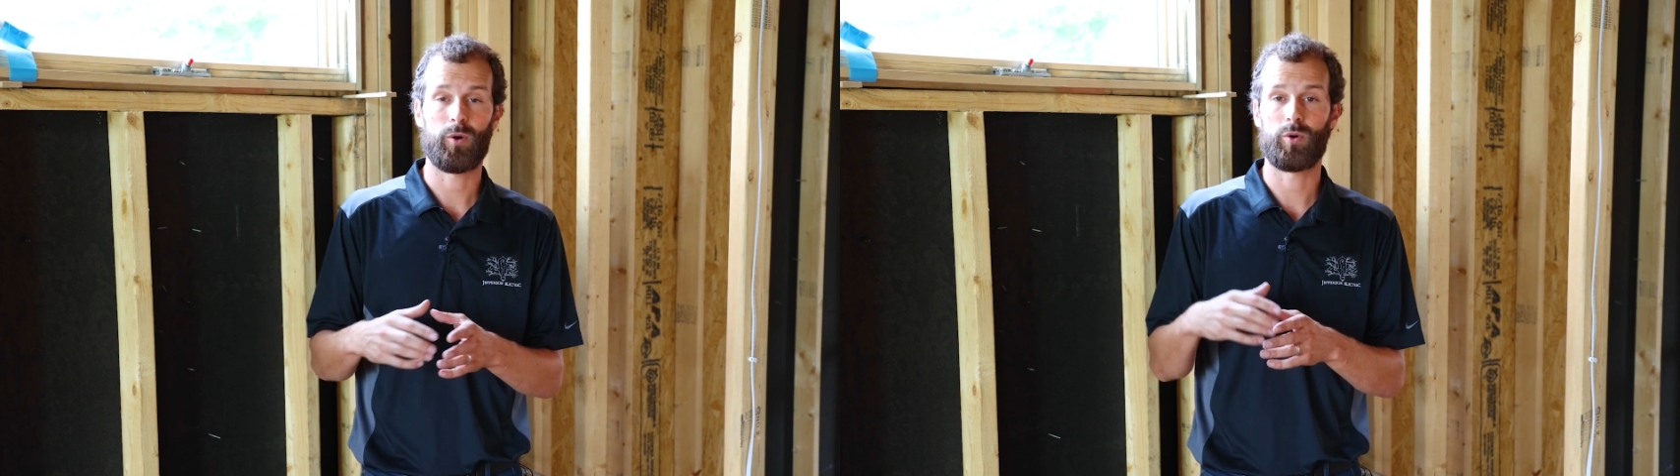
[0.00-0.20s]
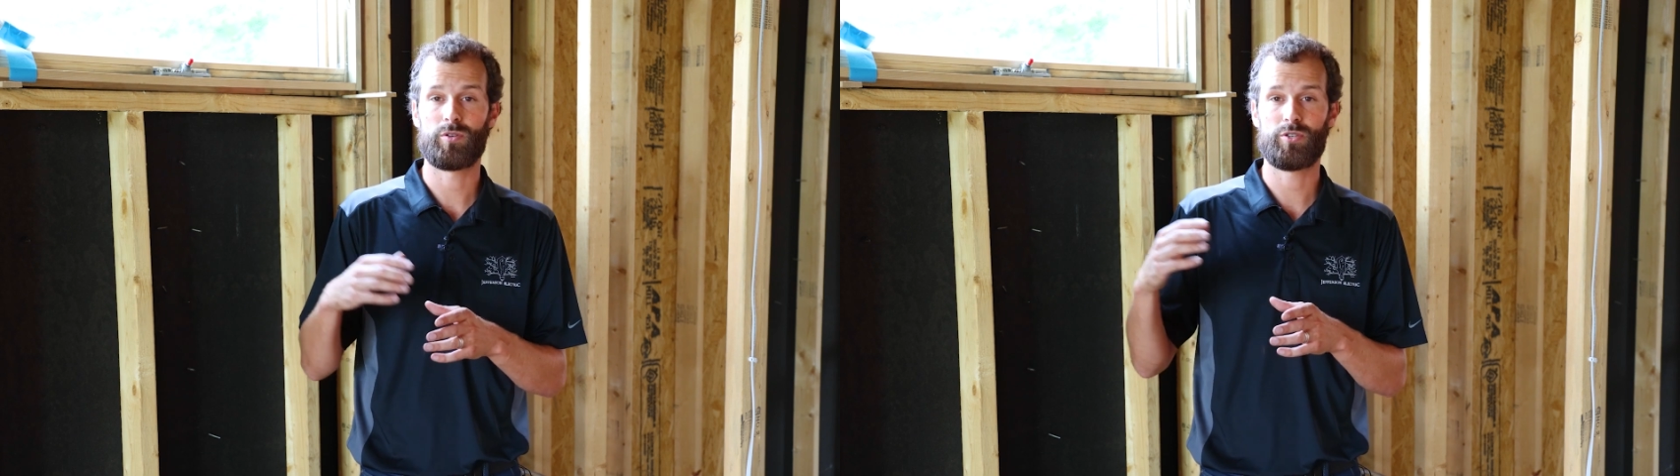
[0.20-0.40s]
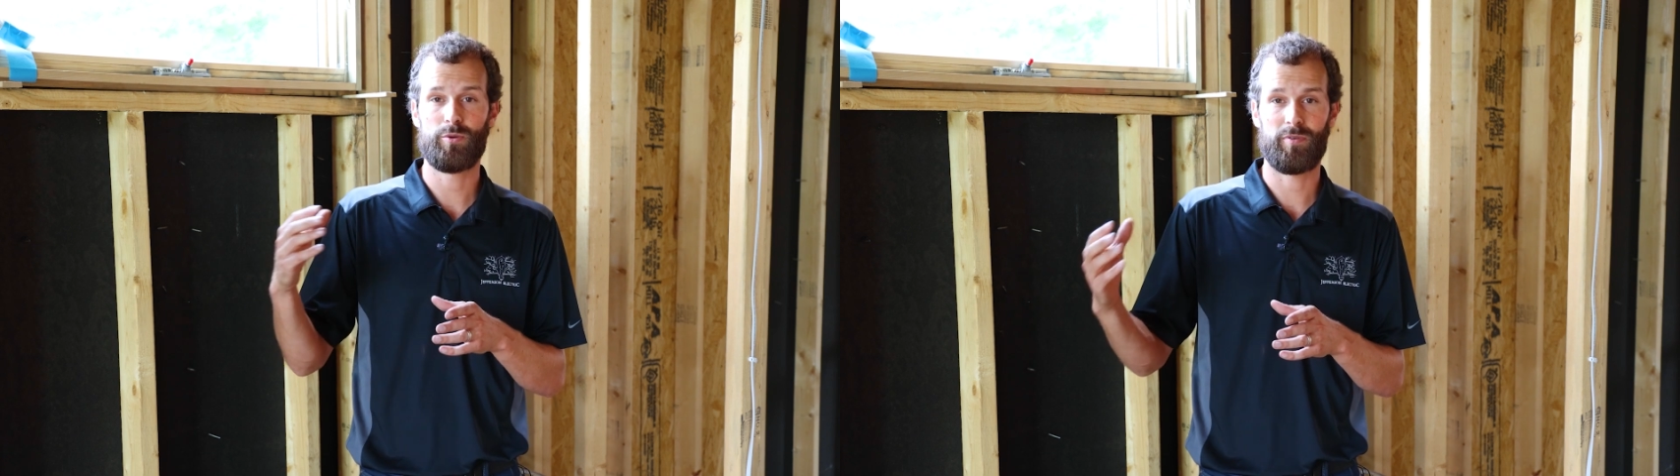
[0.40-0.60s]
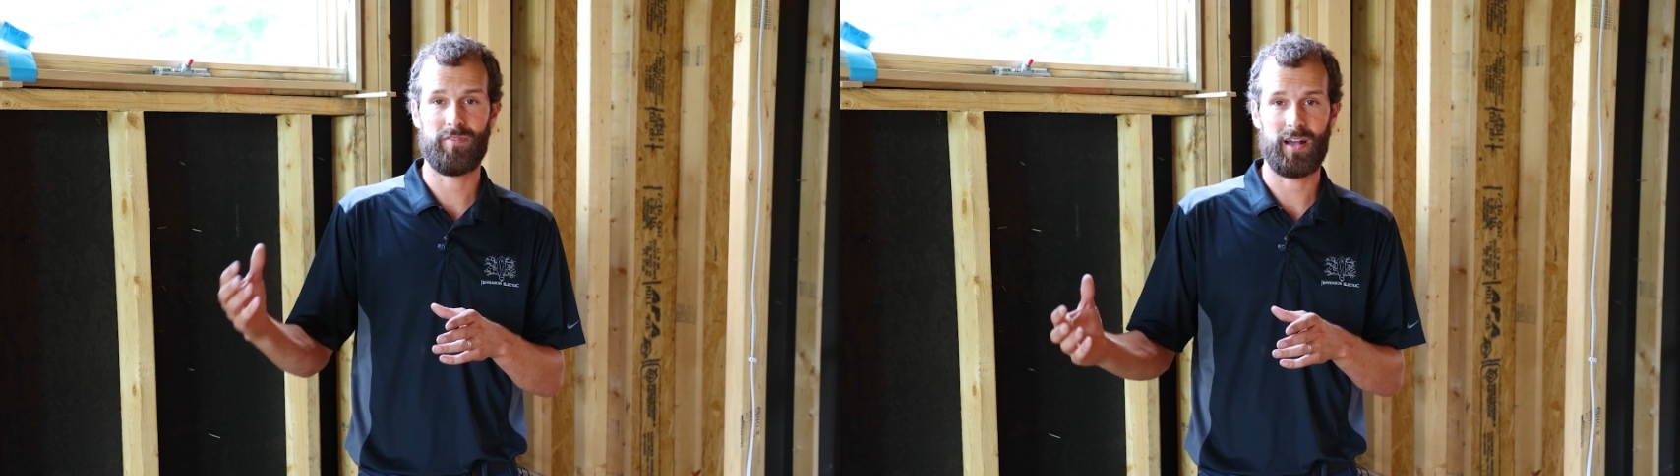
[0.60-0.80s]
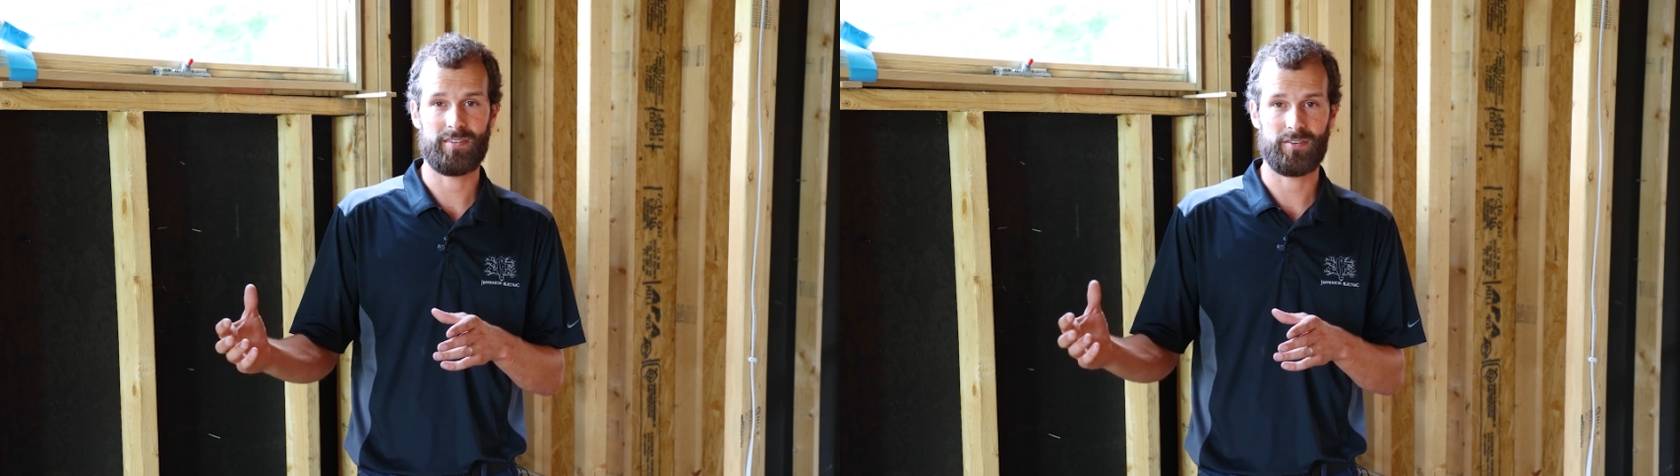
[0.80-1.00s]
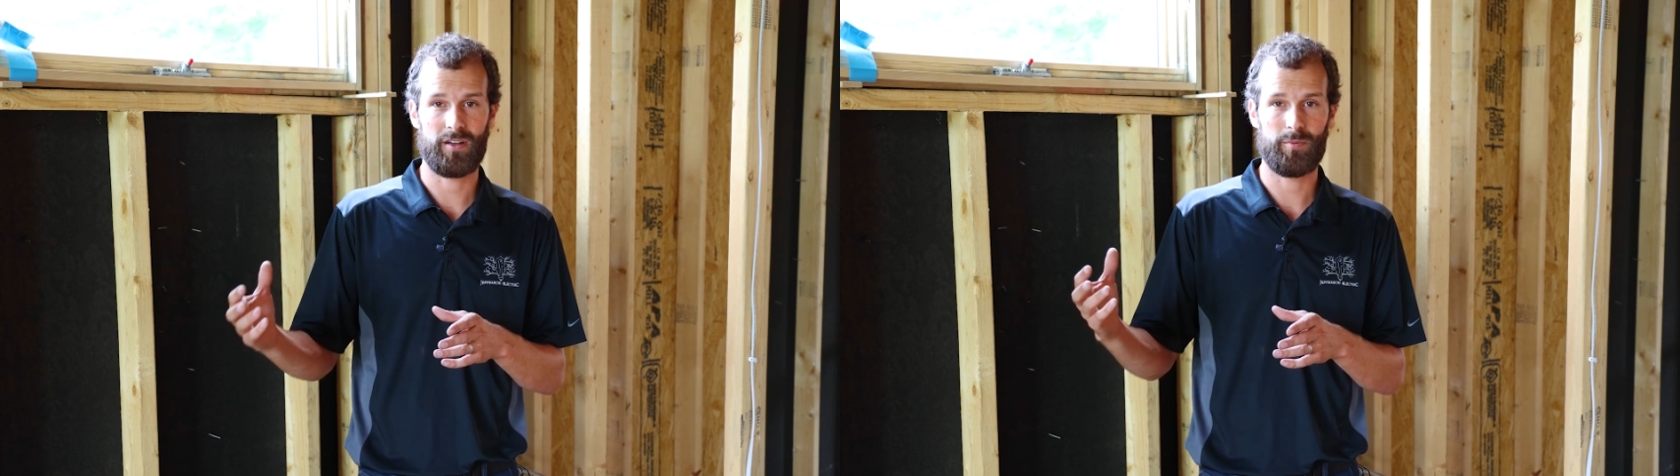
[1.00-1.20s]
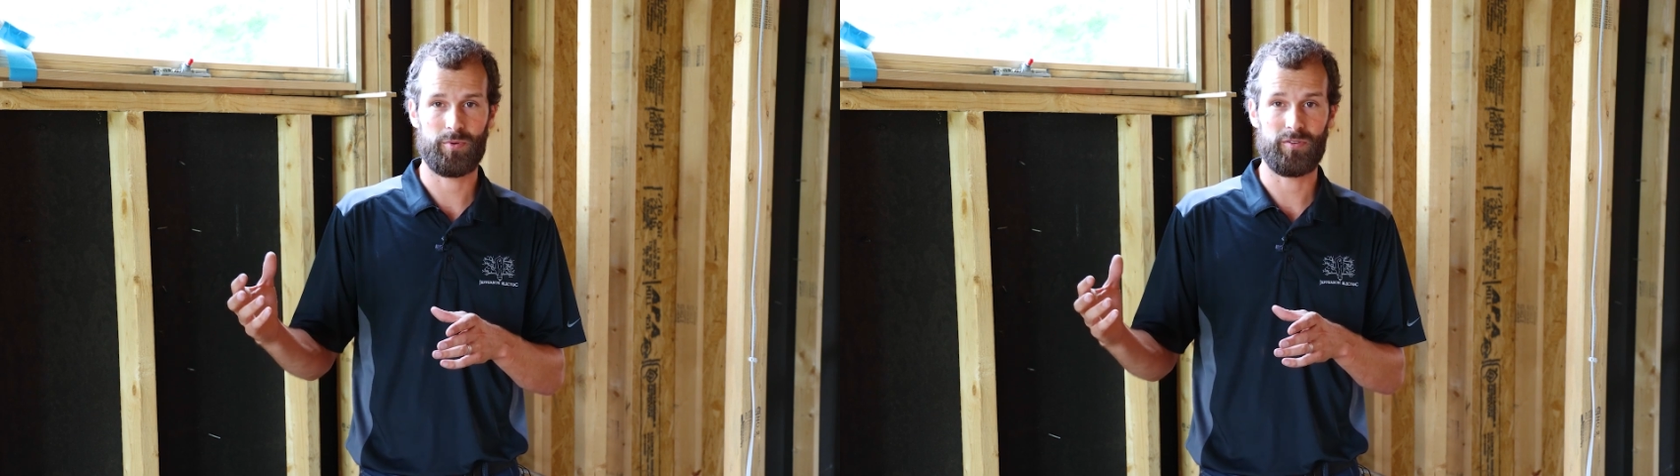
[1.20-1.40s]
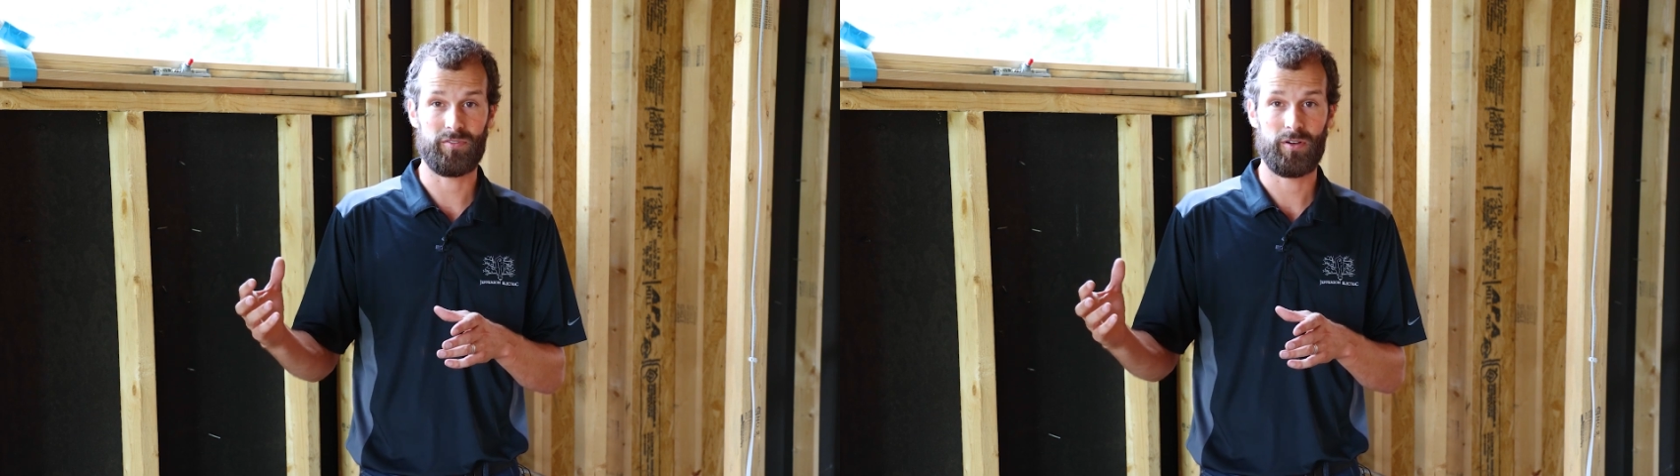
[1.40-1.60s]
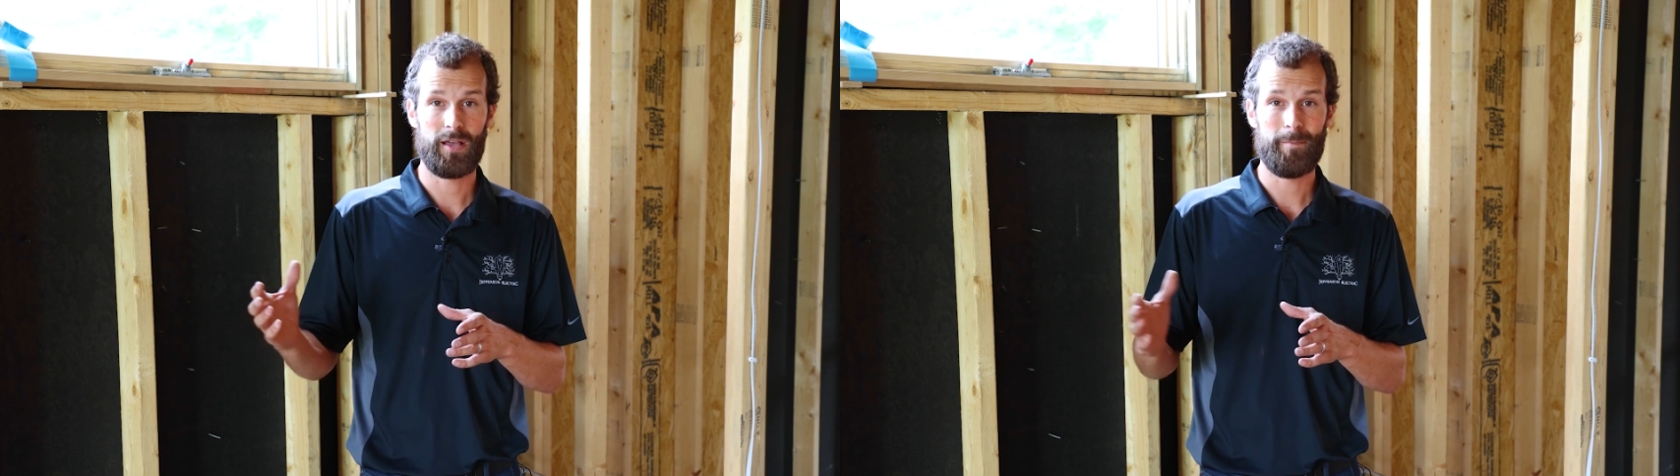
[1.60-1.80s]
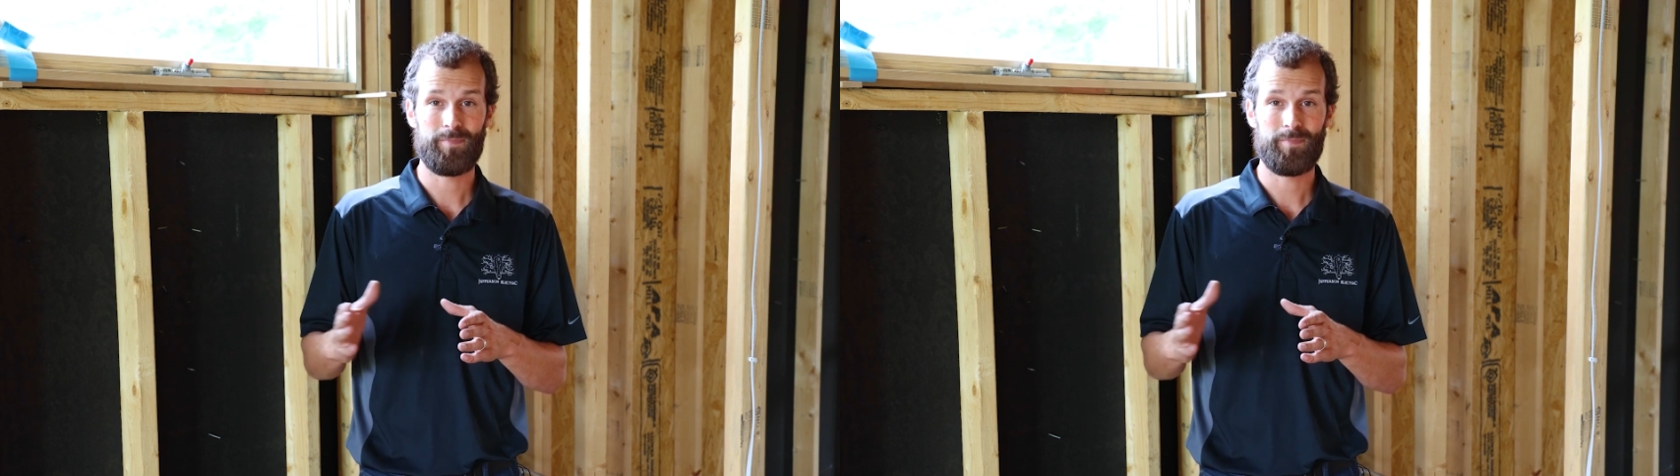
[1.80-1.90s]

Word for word: or supervisor approval.